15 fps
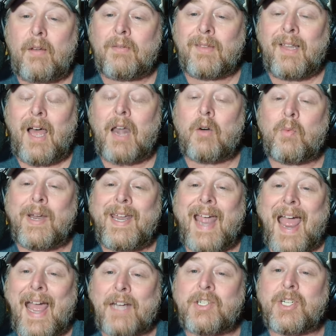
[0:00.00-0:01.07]
A lot of
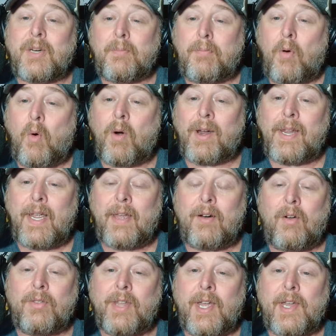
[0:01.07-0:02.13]
reaction pouring in
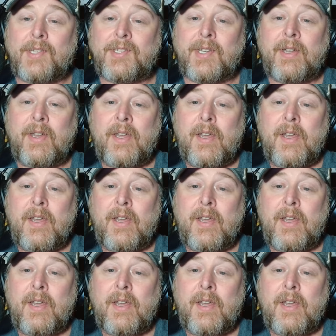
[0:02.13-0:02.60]
on this.